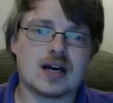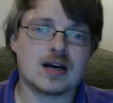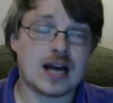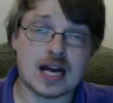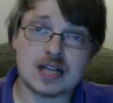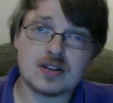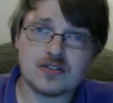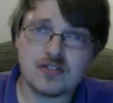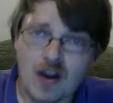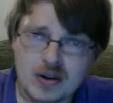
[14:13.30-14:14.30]
And the
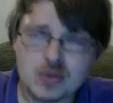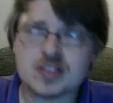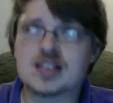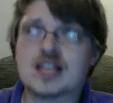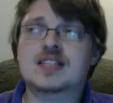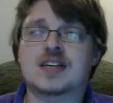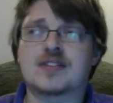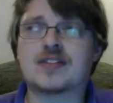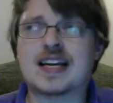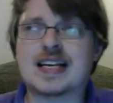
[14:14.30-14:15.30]
final distinctive
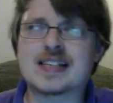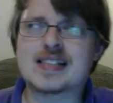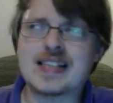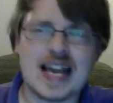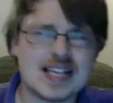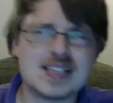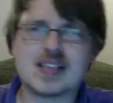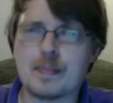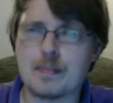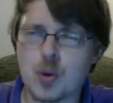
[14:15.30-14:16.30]
is less
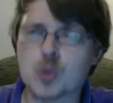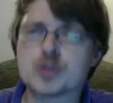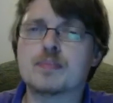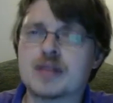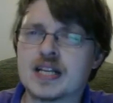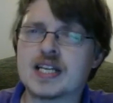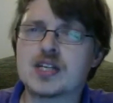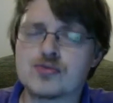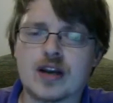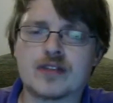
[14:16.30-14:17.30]
important, but it is
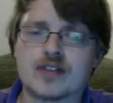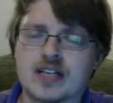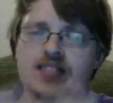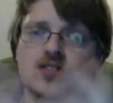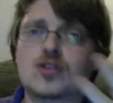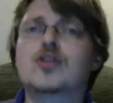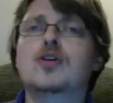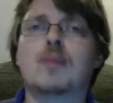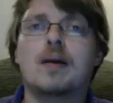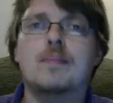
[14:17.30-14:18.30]
relevant. It's
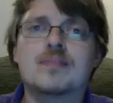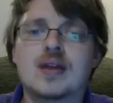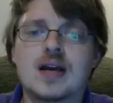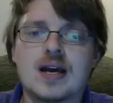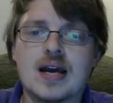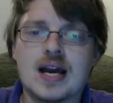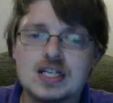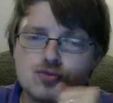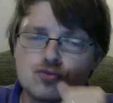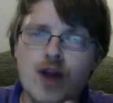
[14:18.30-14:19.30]
humour. It's
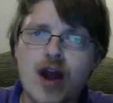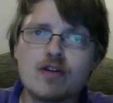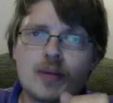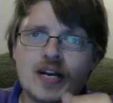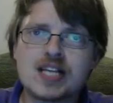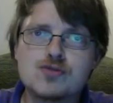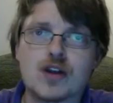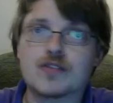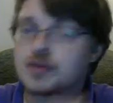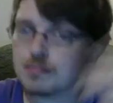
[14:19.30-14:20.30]
rarer, but it is
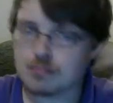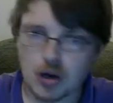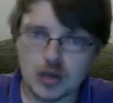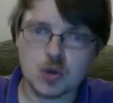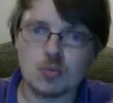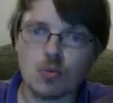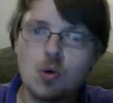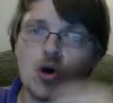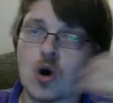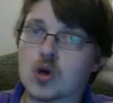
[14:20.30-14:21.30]
relevant. Michael
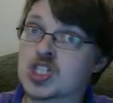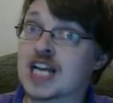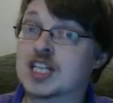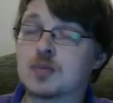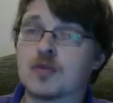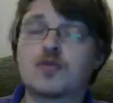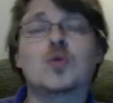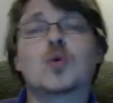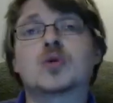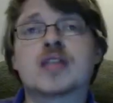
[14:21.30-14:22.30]
Moorcock, Jasper
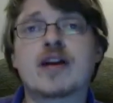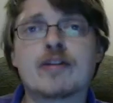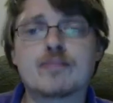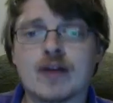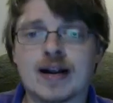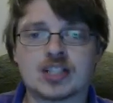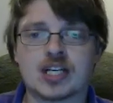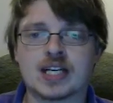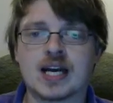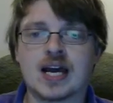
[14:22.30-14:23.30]
Fforde, Terry
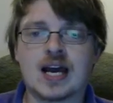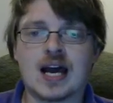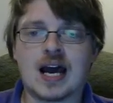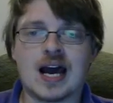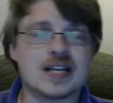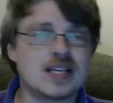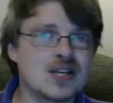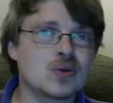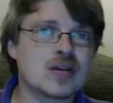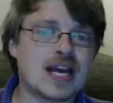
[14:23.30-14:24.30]
Pratchett, Neil
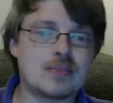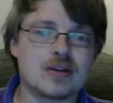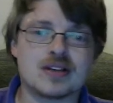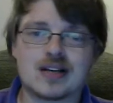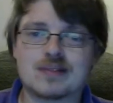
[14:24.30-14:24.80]
Gaiman,